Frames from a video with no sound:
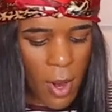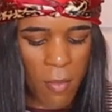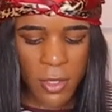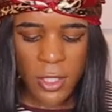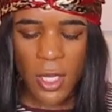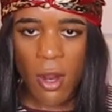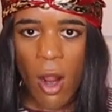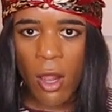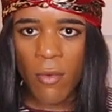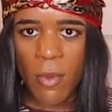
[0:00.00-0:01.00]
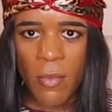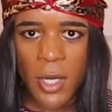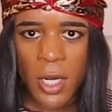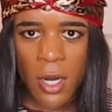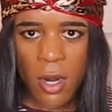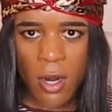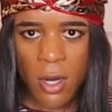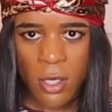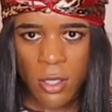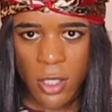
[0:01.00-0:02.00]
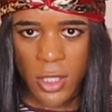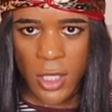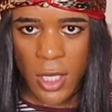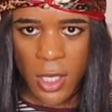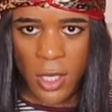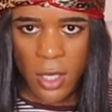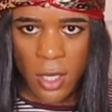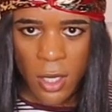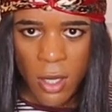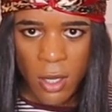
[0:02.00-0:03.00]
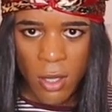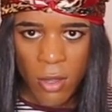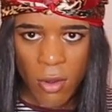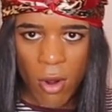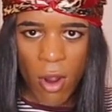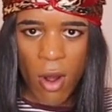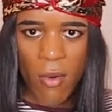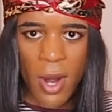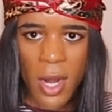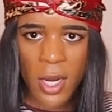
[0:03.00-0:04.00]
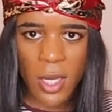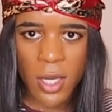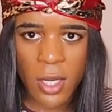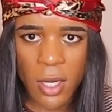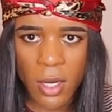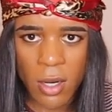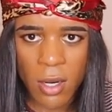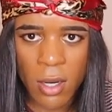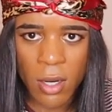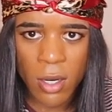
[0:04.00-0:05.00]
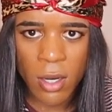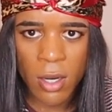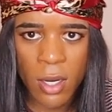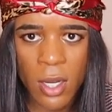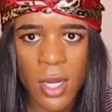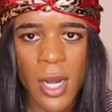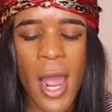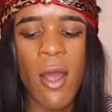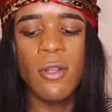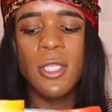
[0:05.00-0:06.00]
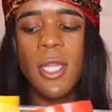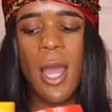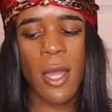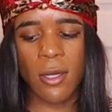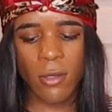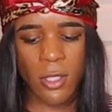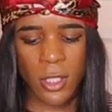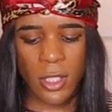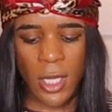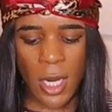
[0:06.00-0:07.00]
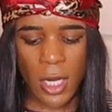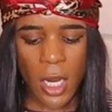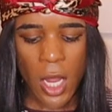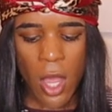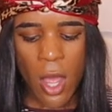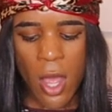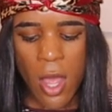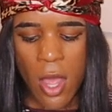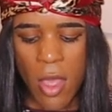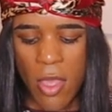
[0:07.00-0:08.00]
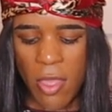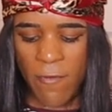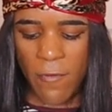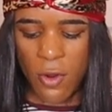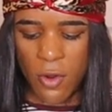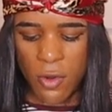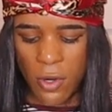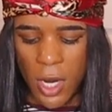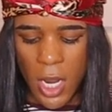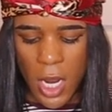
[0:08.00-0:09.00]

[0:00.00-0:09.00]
I'm going to stick all of them in here. You see, they're all right in here. Now it's time to stick the food